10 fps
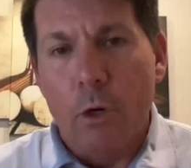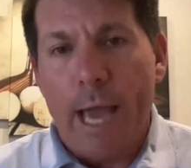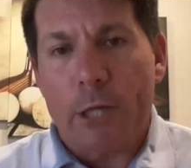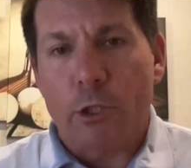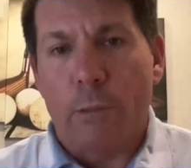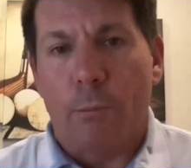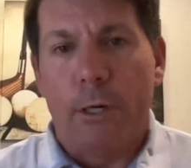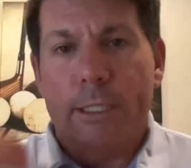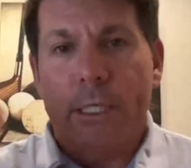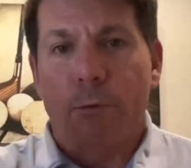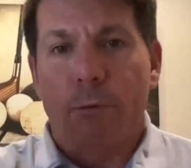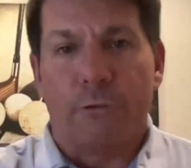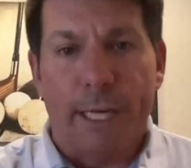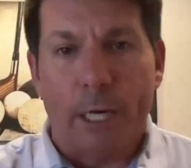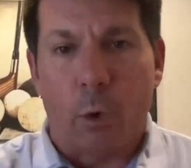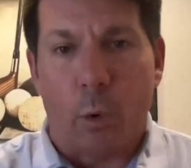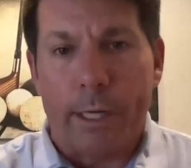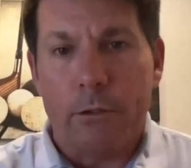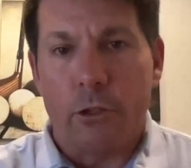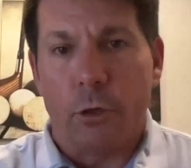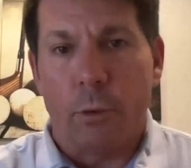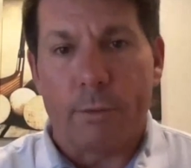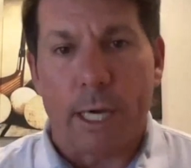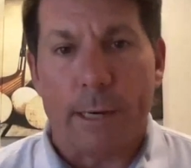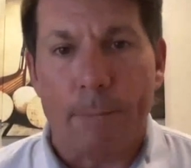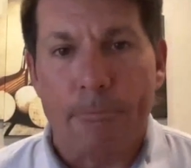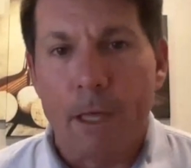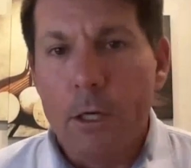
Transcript: will actually put in some sort of an inquiry to your website.